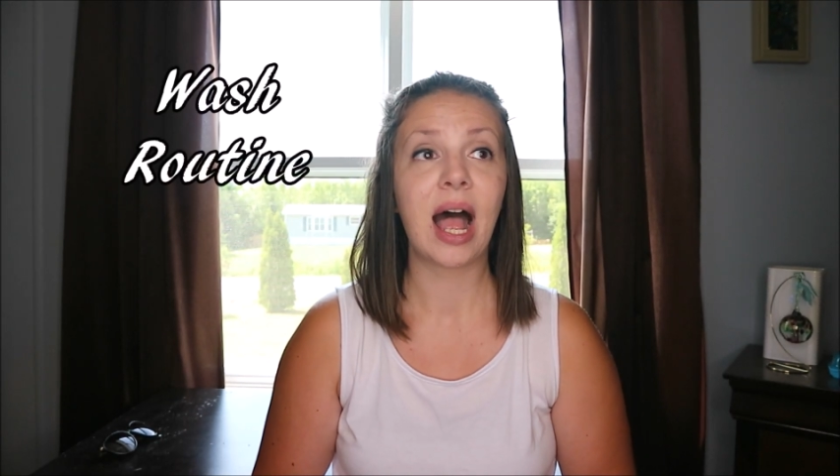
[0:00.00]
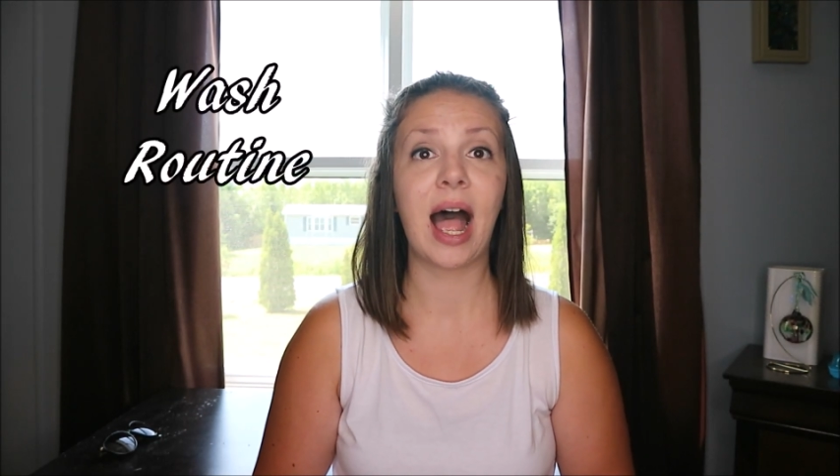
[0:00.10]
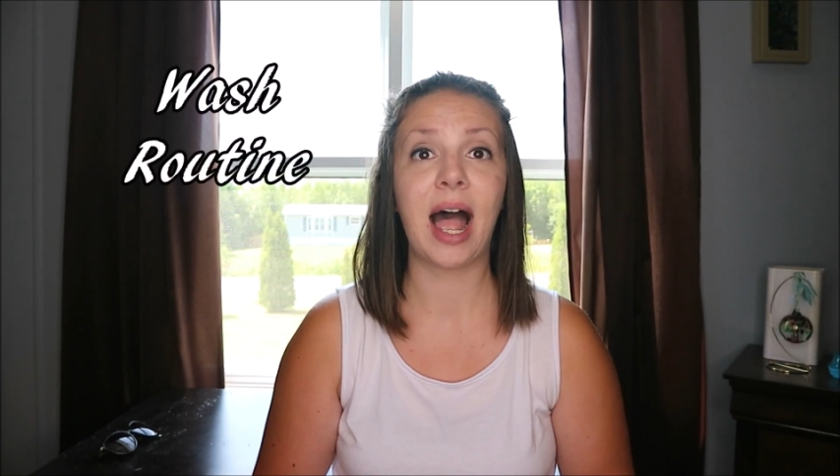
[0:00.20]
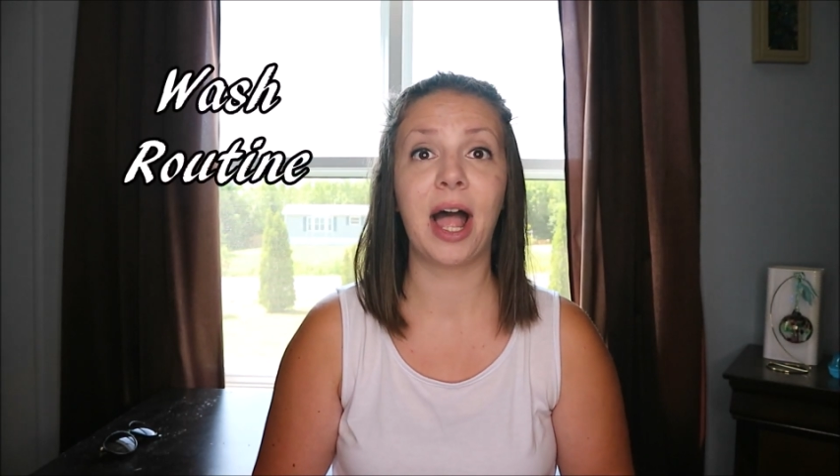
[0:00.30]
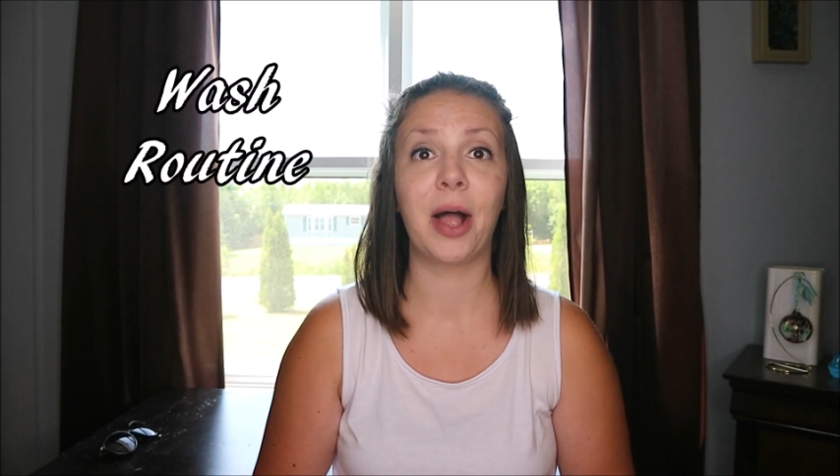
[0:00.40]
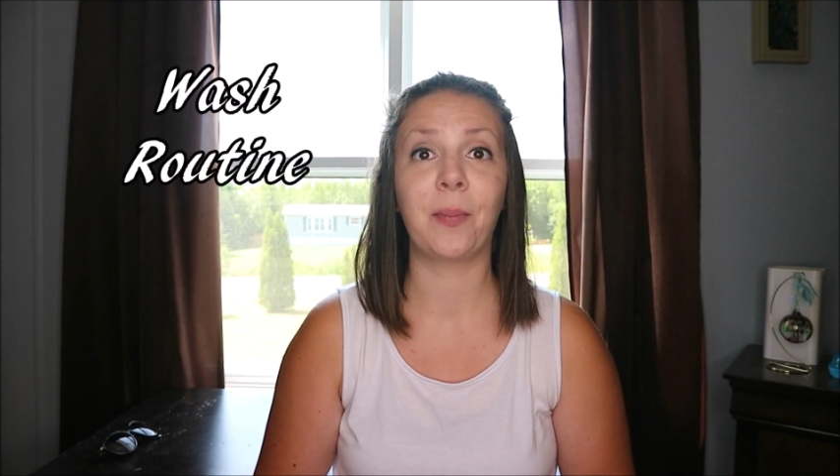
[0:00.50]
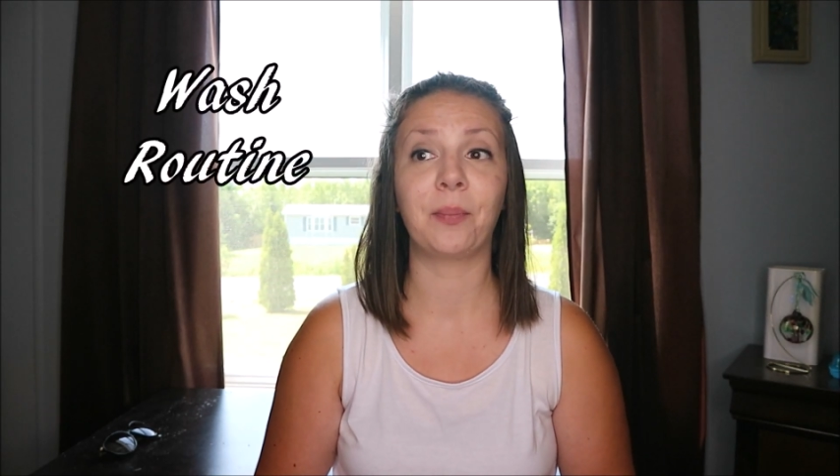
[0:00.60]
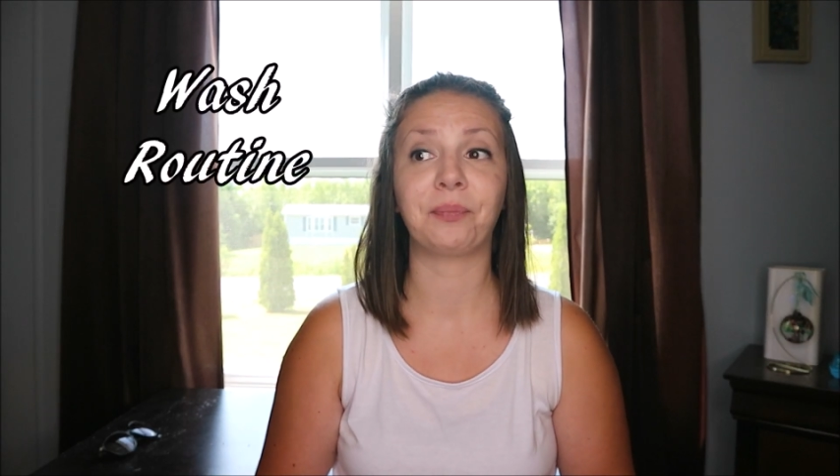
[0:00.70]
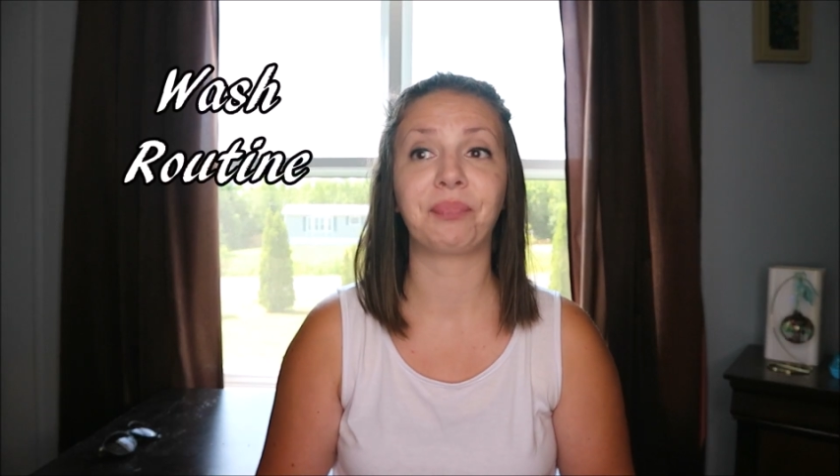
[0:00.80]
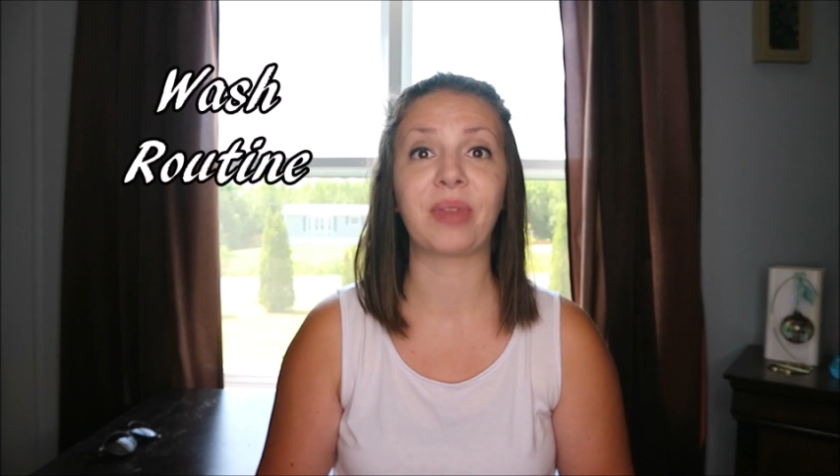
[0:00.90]

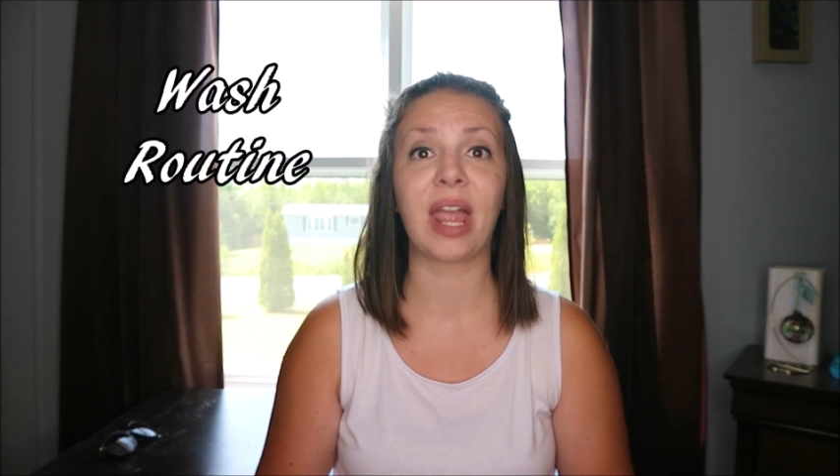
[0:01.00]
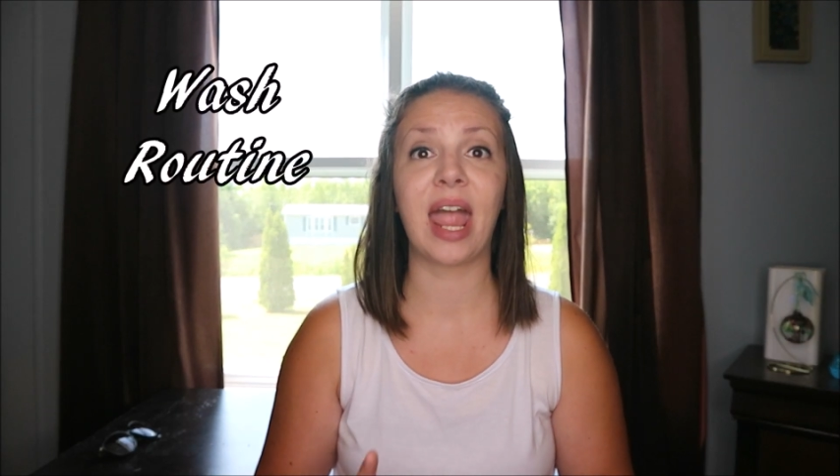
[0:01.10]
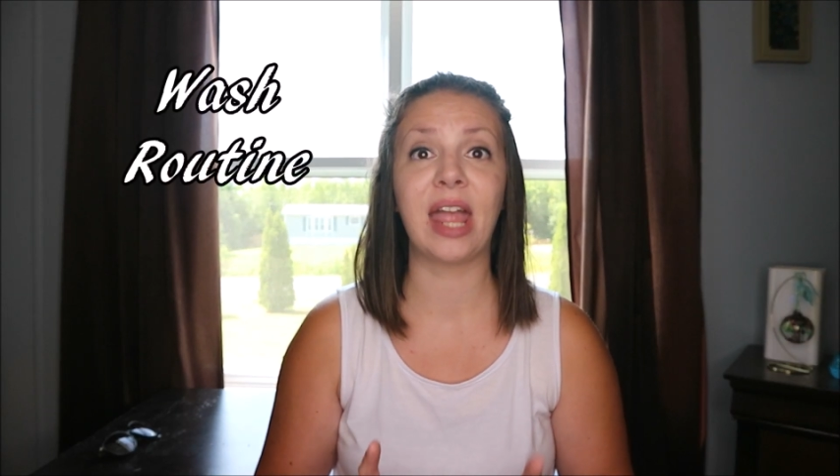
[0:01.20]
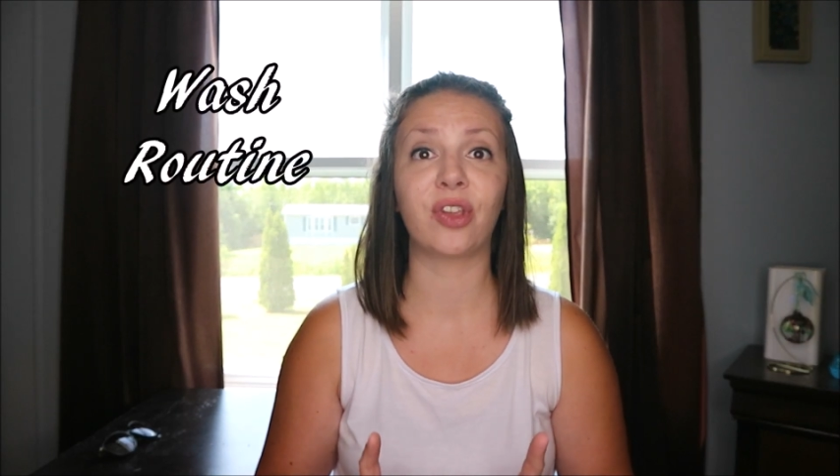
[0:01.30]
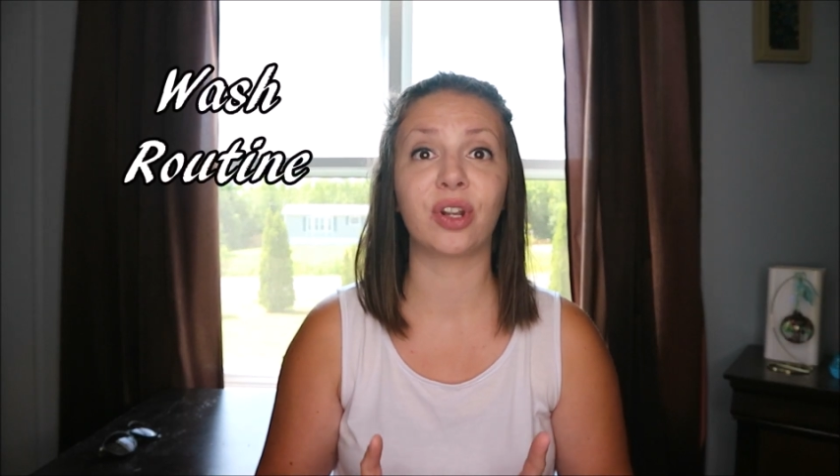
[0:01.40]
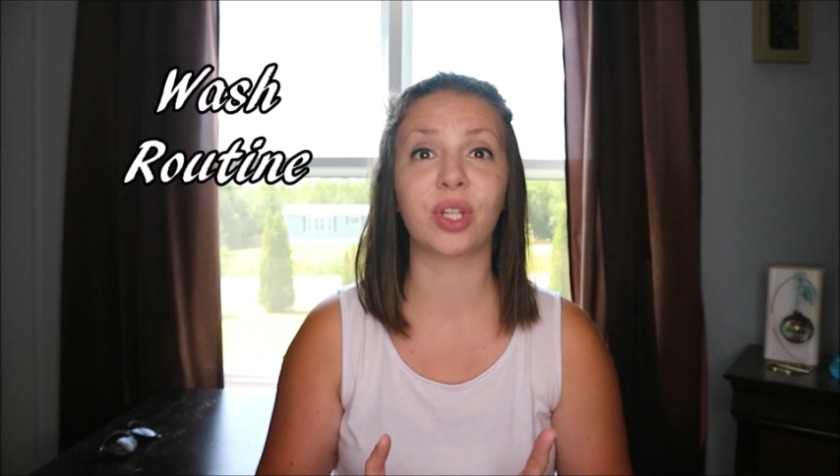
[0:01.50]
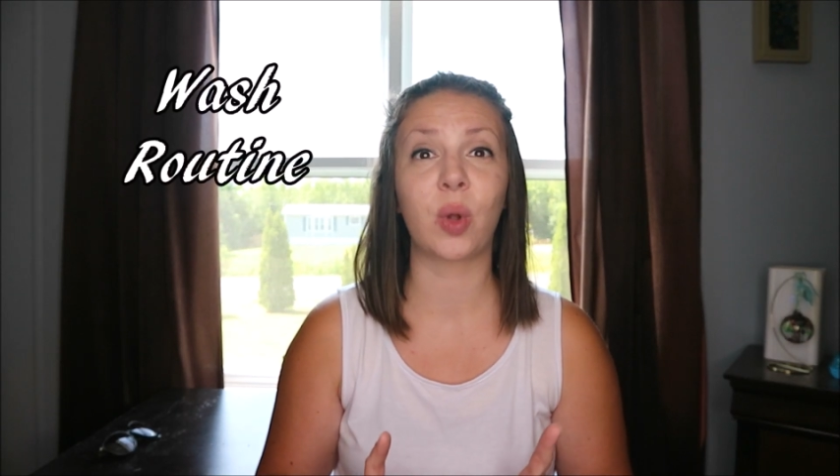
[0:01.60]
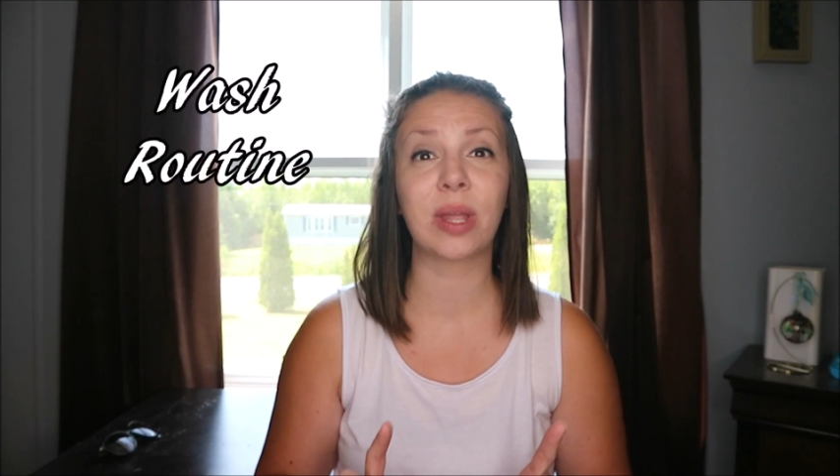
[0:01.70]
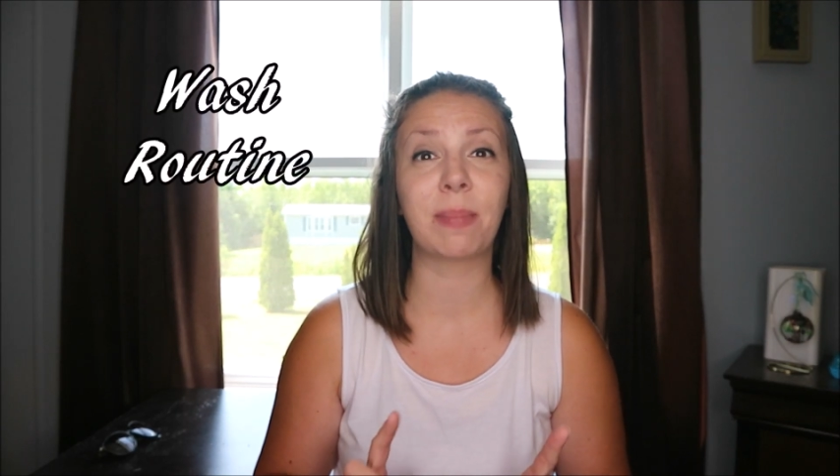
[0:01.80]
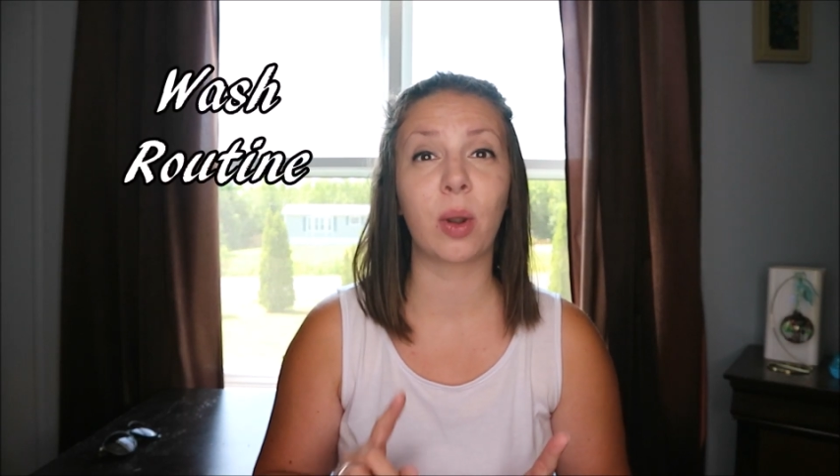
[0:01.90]
And there's
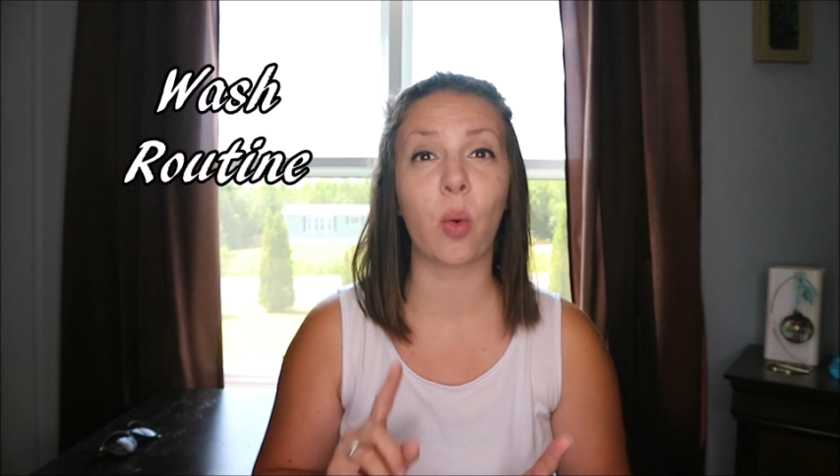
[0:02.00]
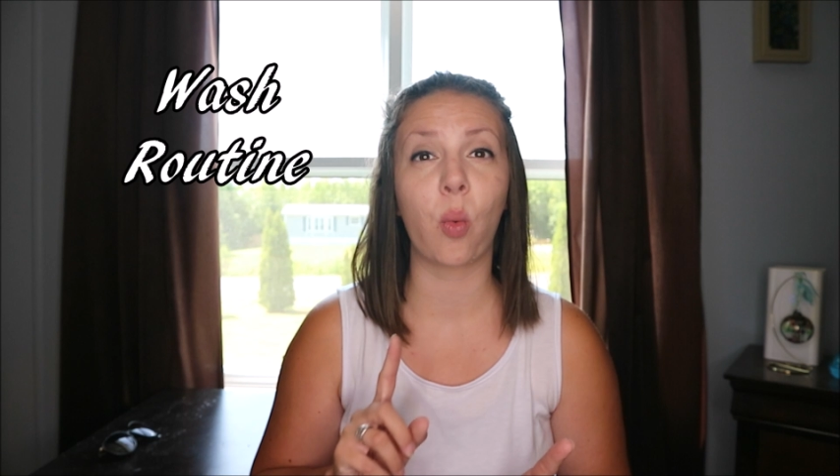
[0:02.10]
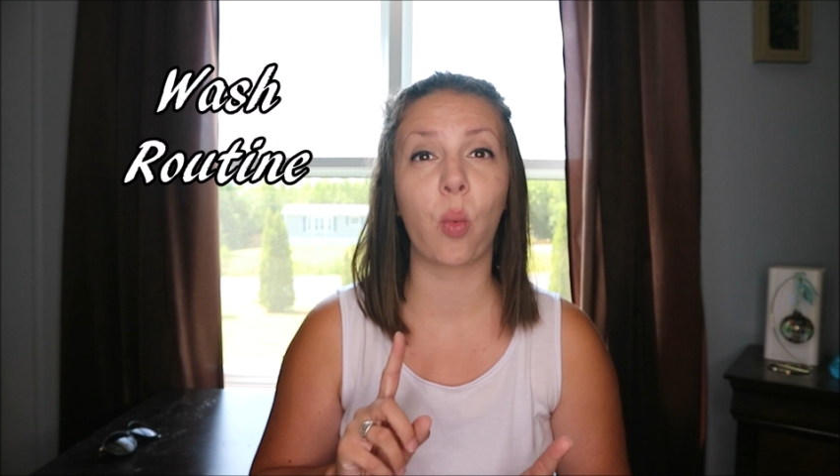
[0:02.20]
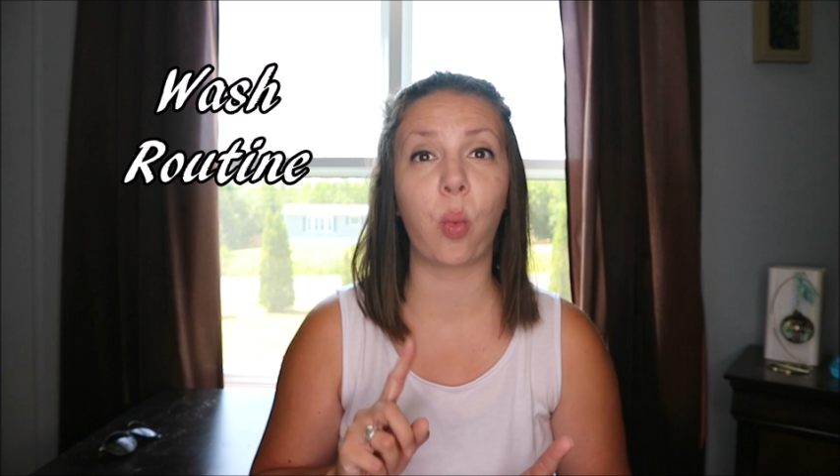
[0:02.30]
only been